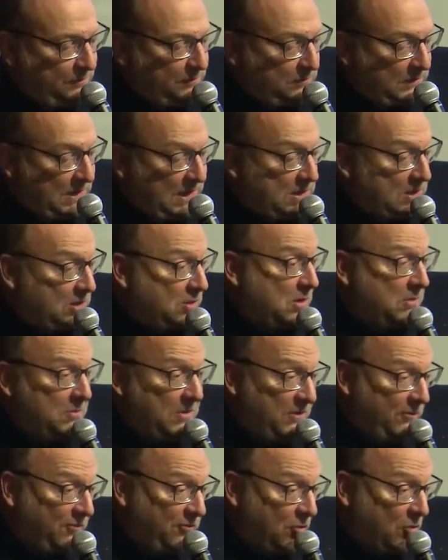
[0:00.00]

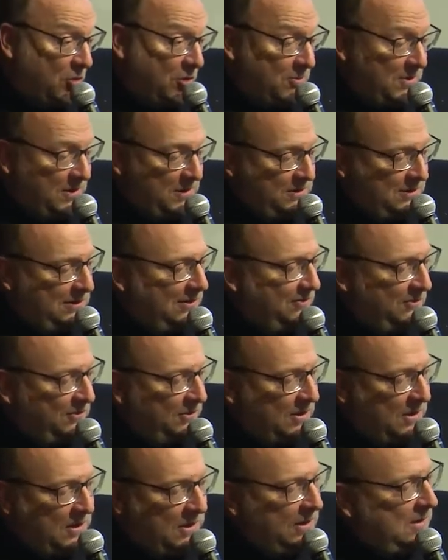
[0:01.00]
extremely formative,
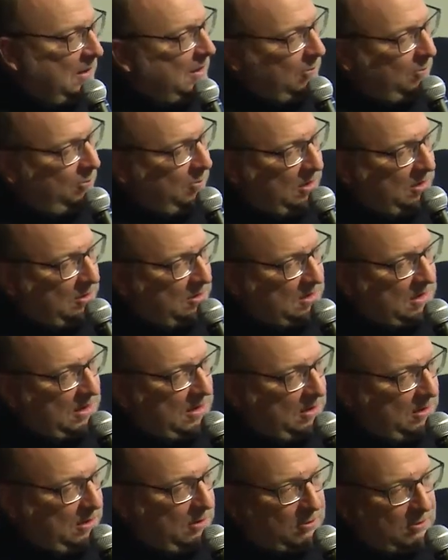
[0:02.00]
because
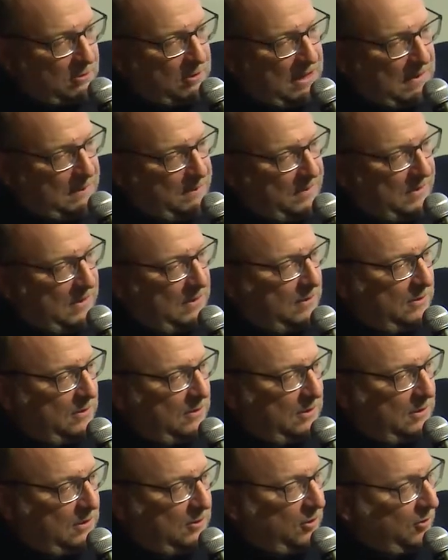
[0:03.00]
I grew up in
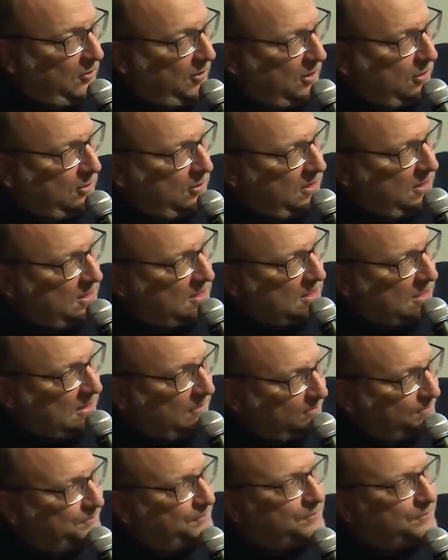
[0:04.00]
Nova Gorica,